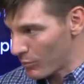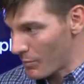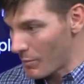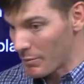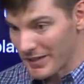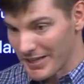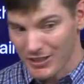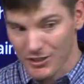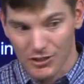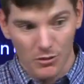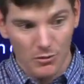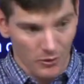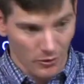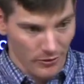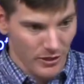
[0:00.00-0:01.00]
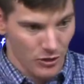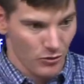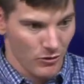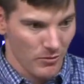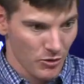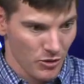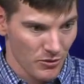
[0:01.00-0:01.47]
when we get to the Greek
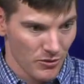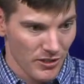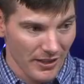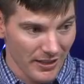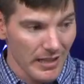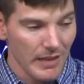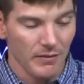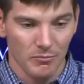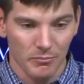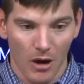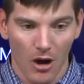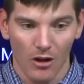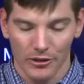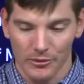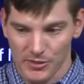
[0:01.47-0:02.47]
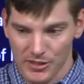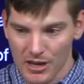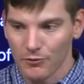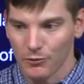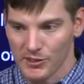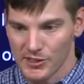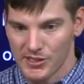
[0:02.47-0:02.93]
Scriptures, I think even Paul himself
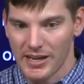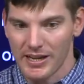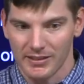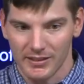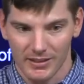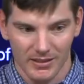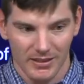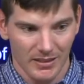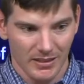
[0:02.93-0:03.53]
would say that